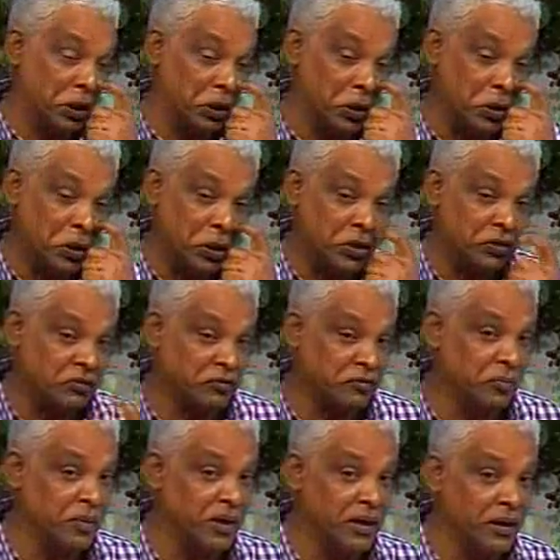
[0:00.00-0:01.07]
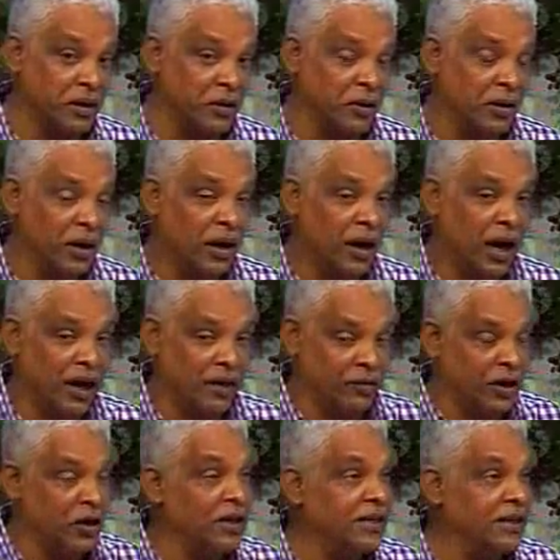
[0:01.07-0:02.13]
You know, so for me, you know, I
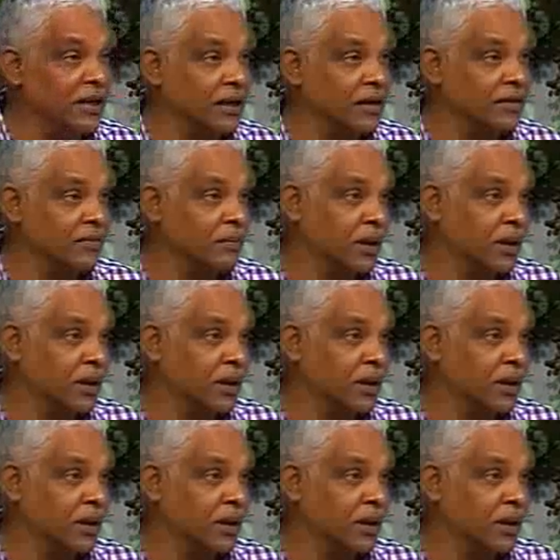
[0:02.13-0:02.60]
will hit a negative,